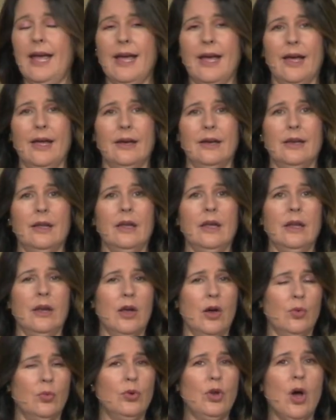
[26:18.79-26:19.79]
and, you
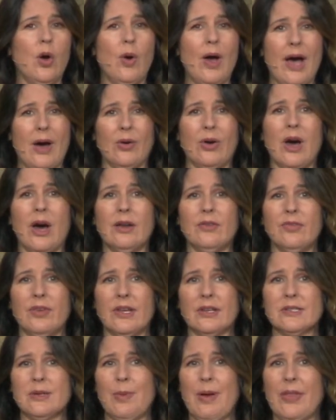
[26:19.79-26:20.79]
know, know how God
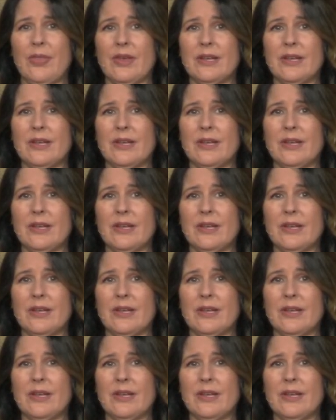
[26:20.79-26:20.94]
feels about